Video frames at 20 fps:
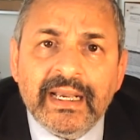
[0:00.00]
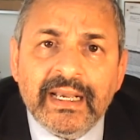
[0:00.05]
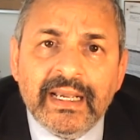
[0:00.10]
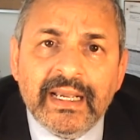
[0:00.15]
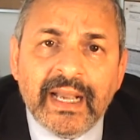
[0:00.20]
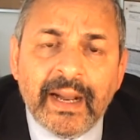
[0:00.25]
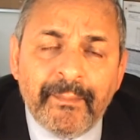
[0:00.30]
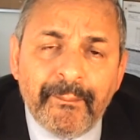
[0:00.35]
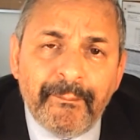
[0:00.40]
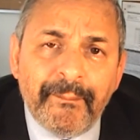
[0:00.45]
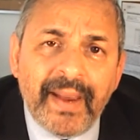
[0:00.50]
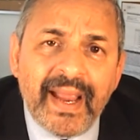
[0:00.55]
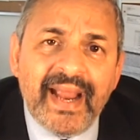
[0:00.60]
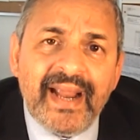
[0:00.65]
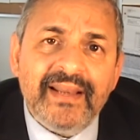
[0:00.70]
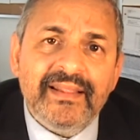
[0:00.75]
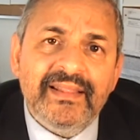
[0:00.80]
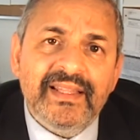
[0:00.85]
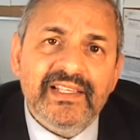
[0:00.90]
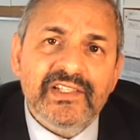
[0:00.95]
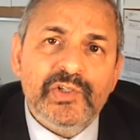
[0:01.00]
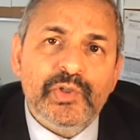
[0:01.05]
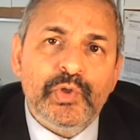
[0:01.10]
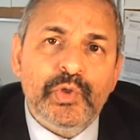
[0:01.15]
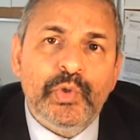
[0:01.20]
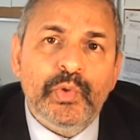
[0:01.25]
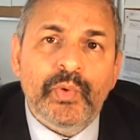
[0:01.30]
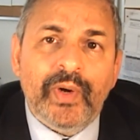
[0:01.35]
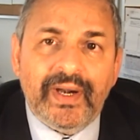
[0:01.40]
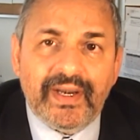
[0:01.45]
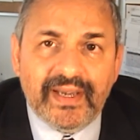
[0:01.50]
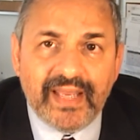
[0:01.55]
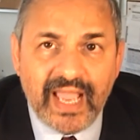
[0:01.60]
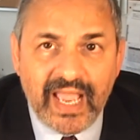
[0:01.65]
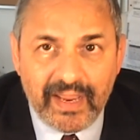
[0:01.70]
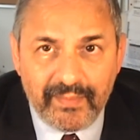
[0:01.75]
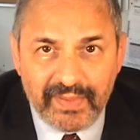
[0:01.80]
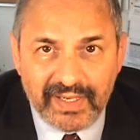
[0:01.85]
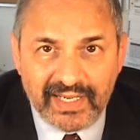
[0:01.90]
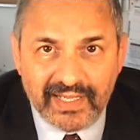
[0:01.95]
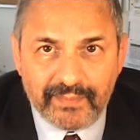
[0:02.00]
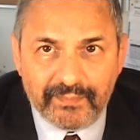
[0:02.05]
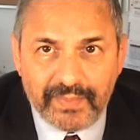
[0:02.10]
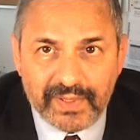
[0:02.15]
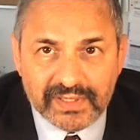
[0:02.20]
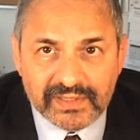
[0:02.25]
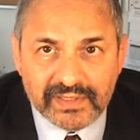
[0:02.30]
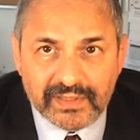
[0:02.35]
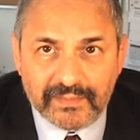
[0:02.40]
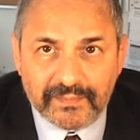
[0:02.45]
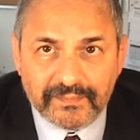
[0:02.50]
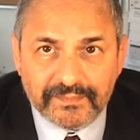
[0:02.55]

Compare this to a diabetic person.